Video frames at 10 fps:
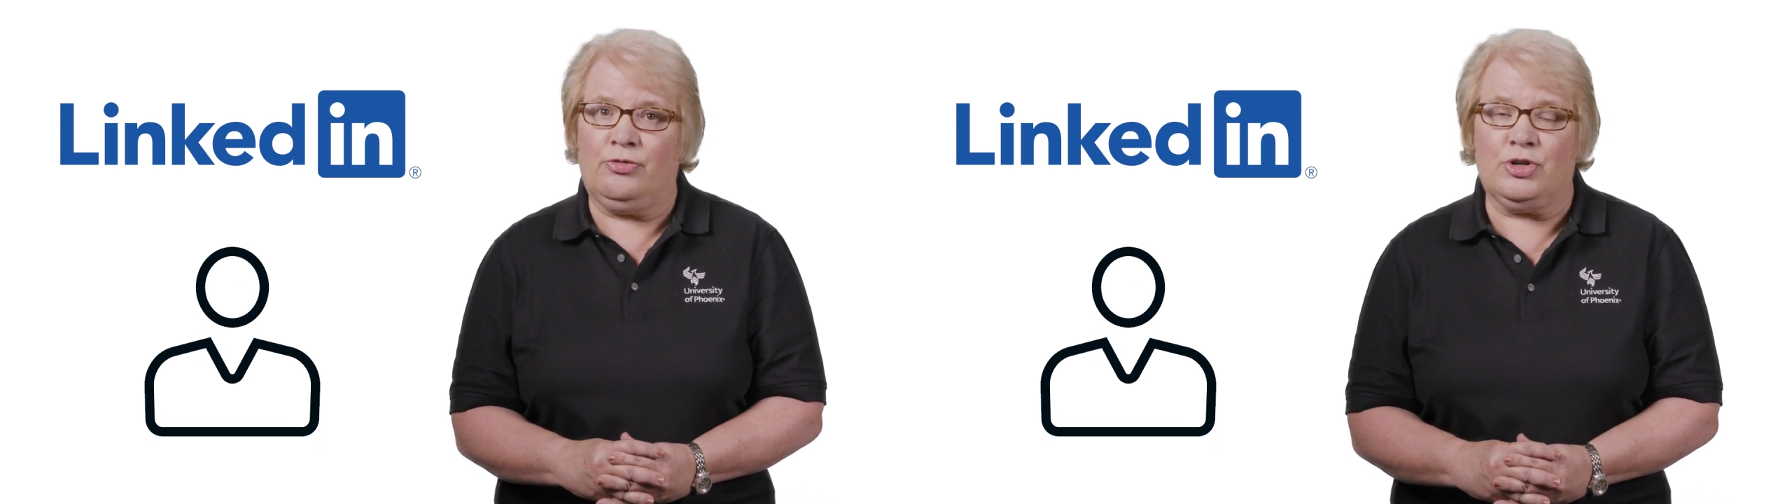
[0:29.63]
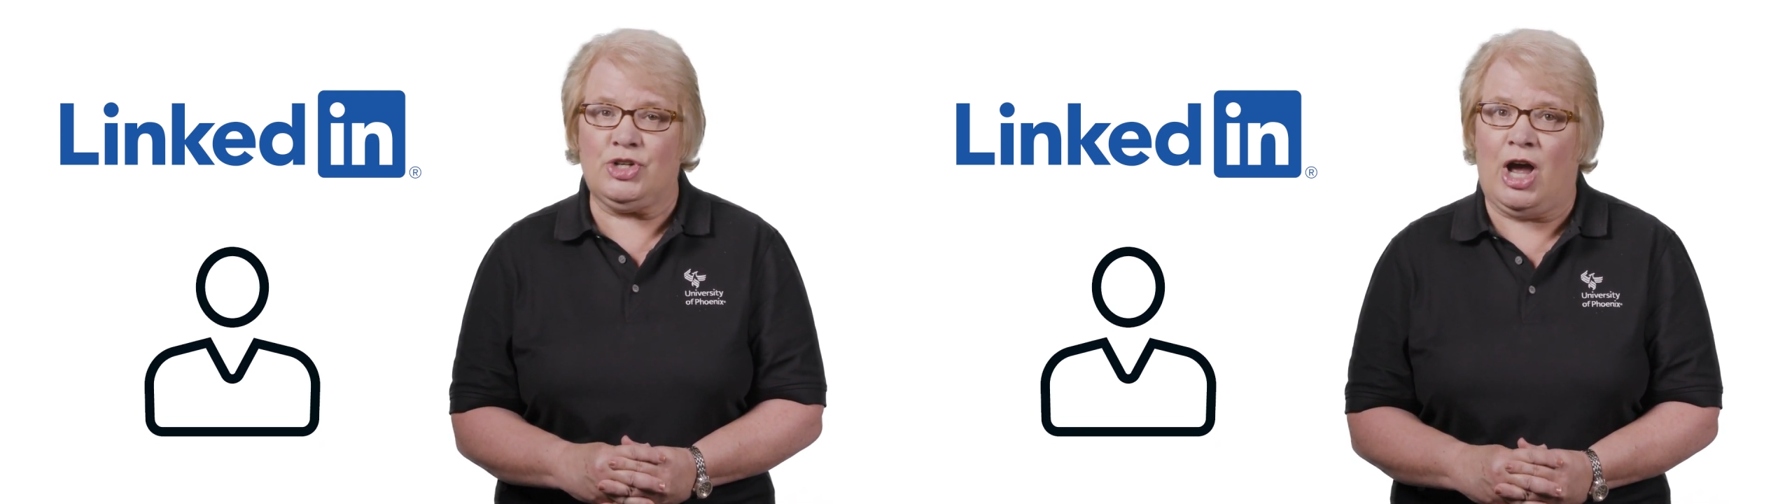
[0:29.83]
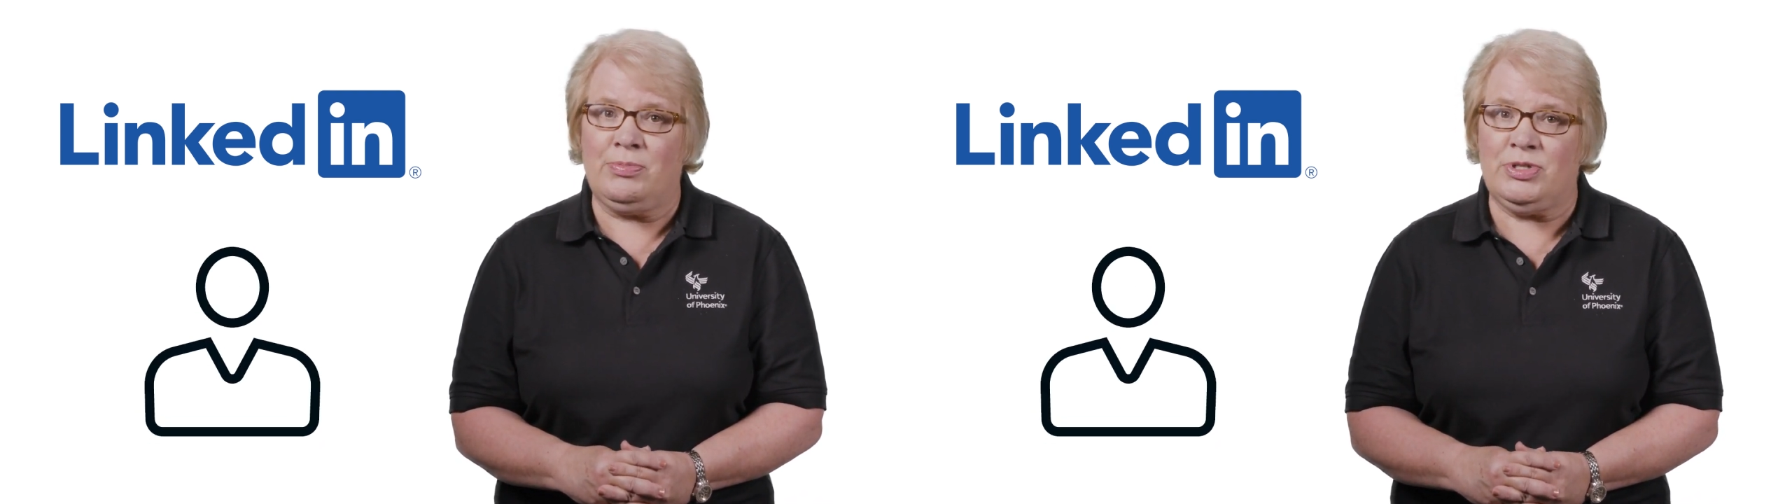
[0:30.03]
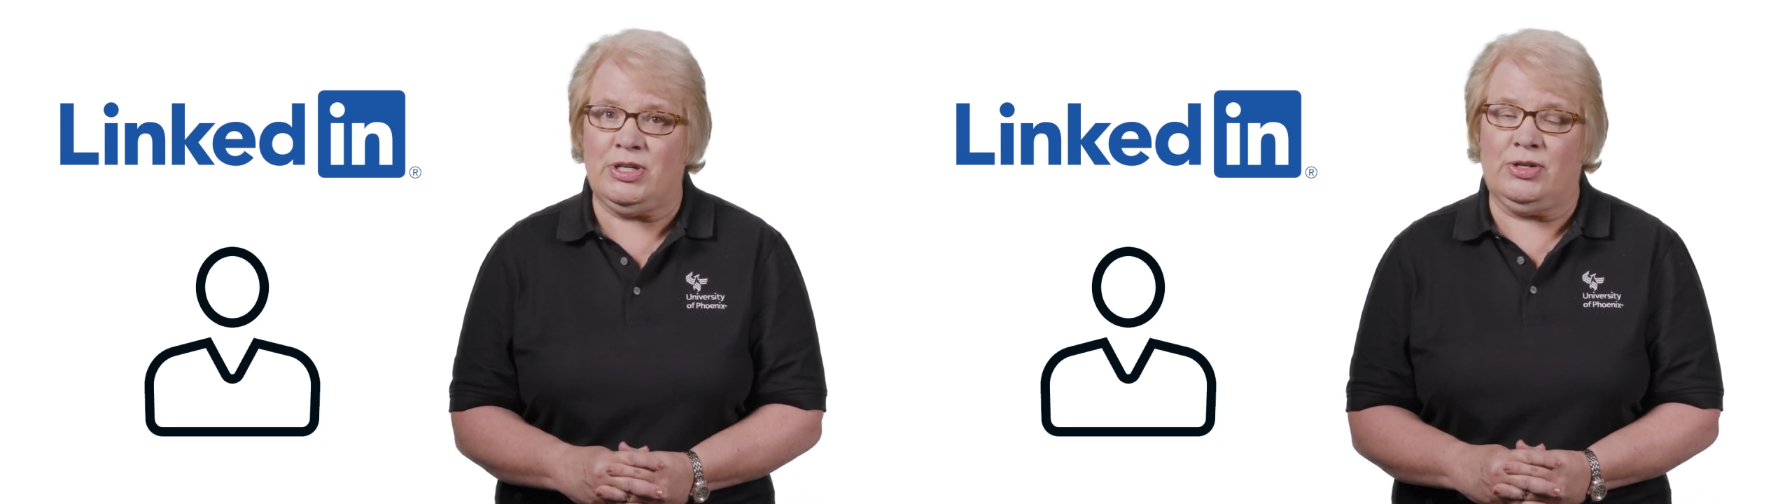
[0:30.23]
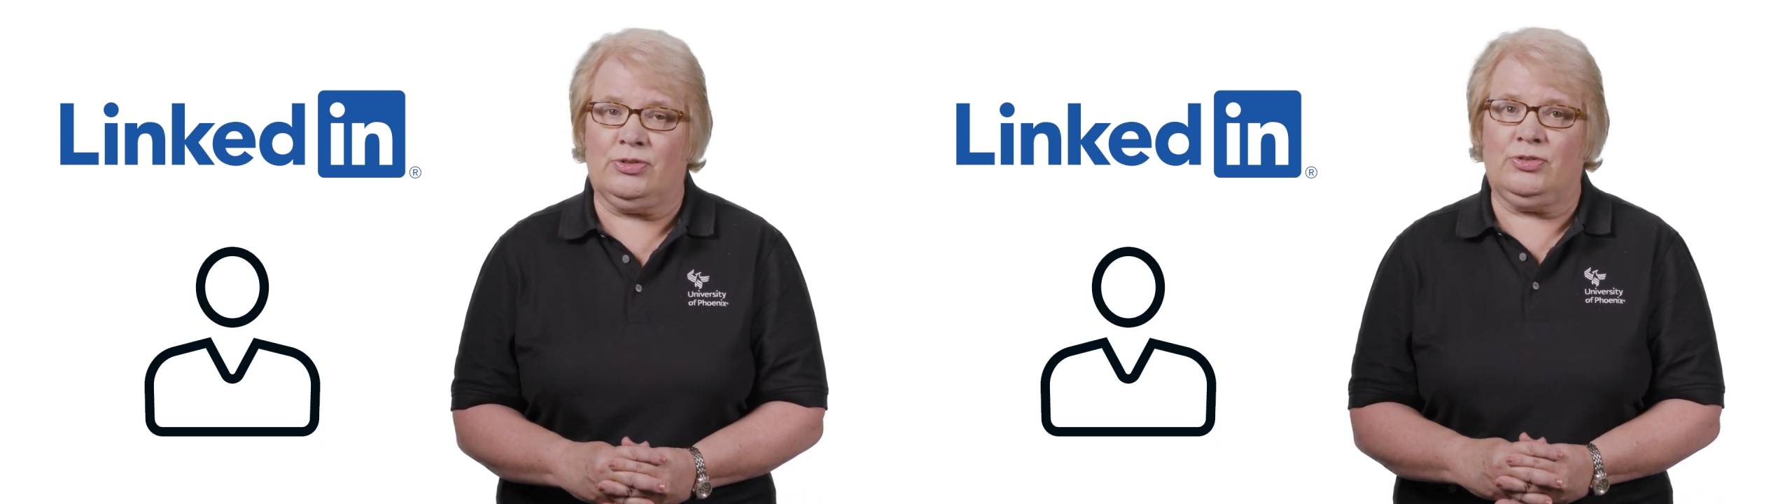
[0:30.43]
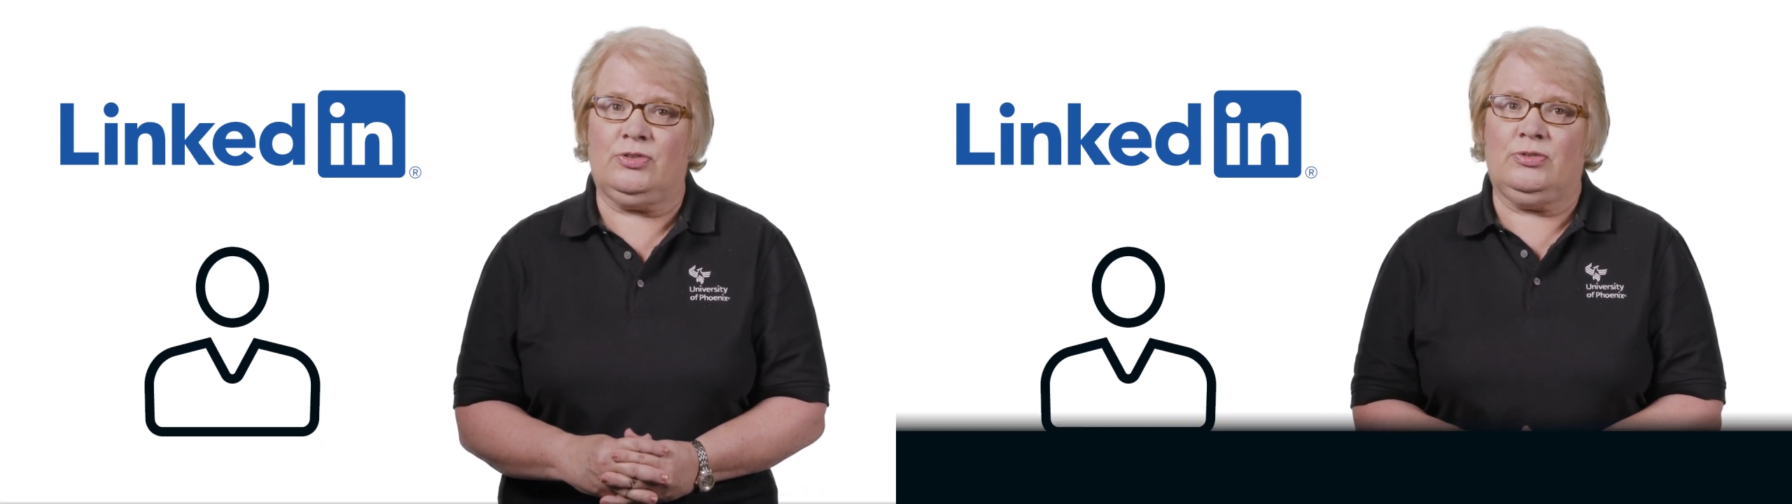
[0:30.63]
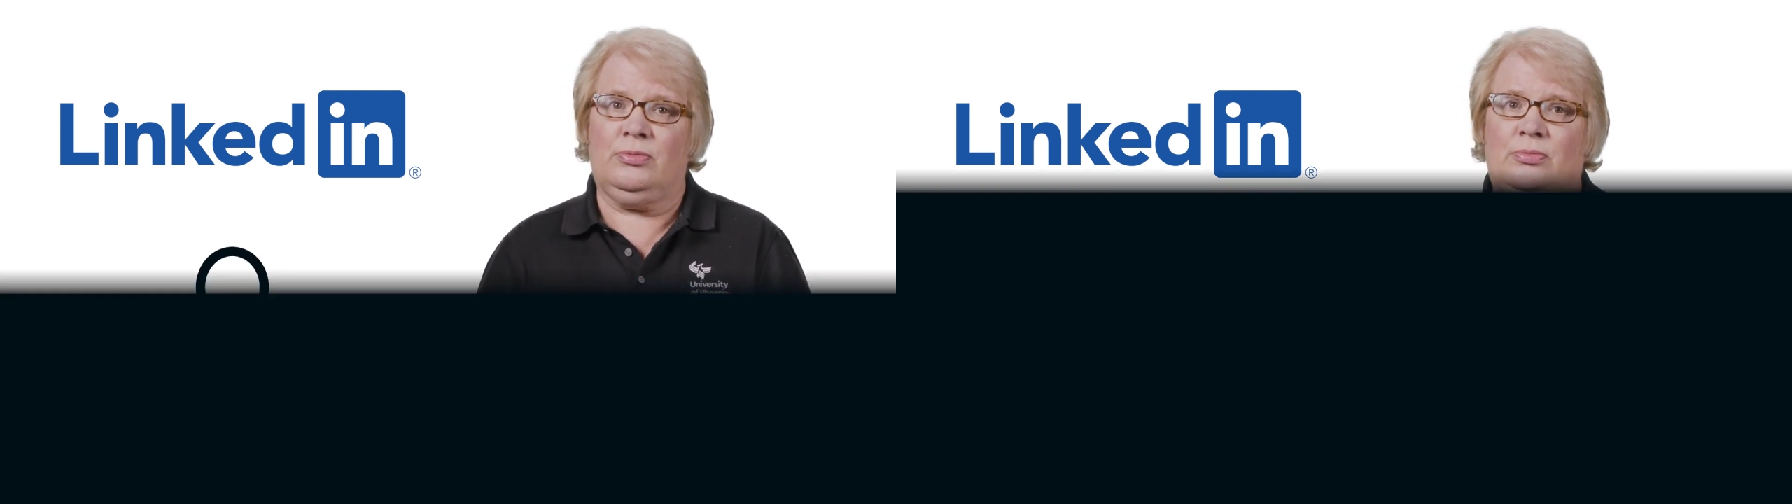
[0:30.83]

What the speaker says: for job seekers.